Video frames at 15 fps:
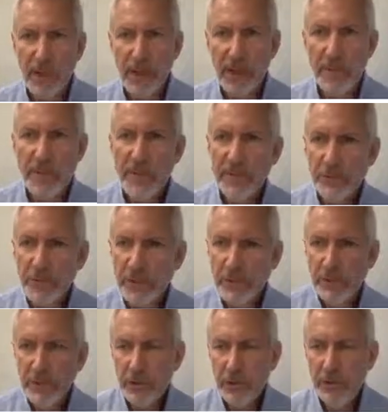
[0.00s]
And these are
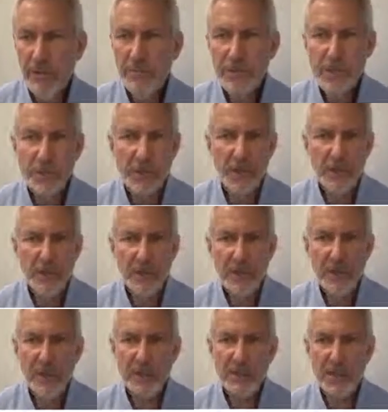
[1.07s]
installed in between
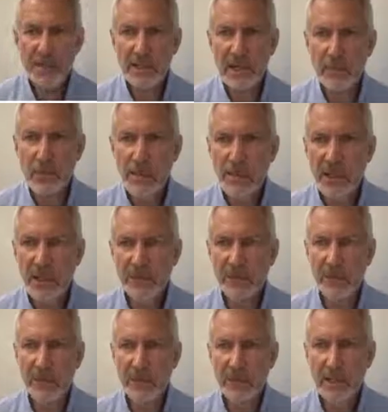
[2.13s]
the TechNow web
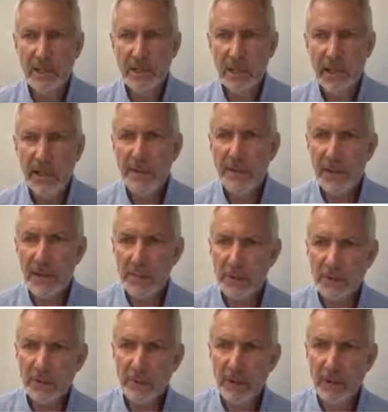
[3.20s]
cutter and the
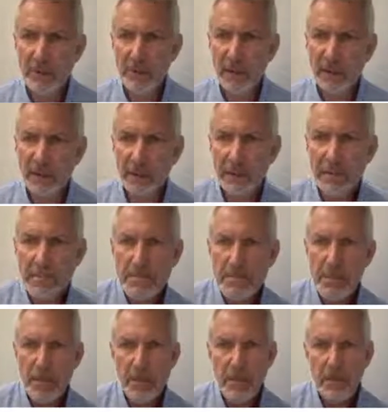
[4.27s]
Ibis smart binder.
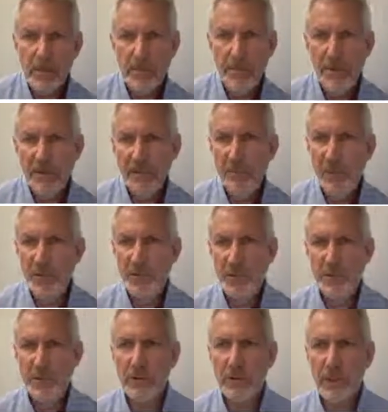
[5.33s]
The first
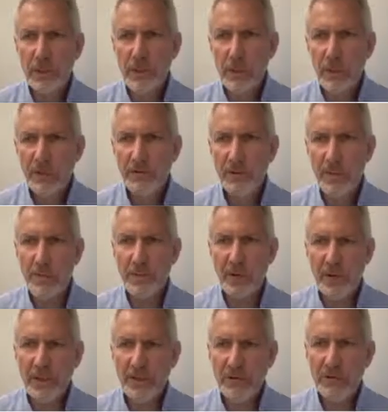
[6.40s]
module
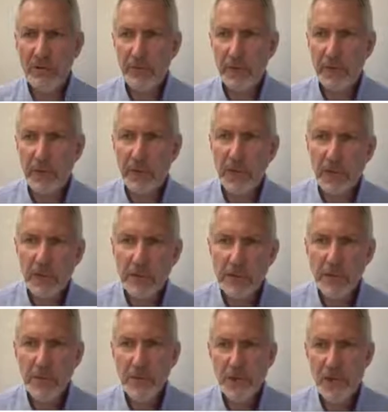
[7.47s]
separates the
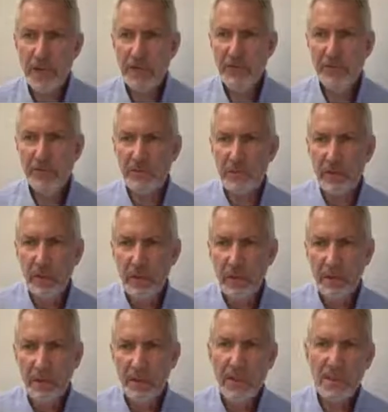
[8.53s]
2 sheets.
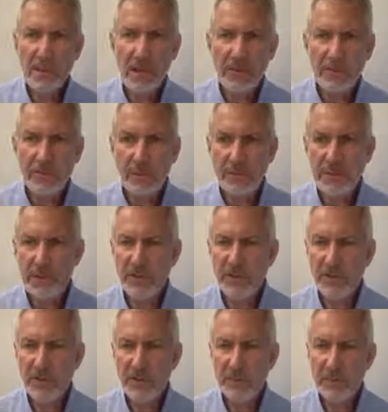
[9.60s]
They need to have some
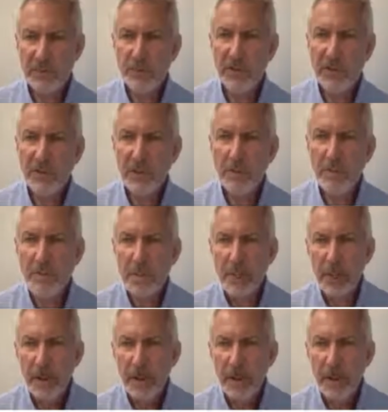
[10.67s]
distance between them.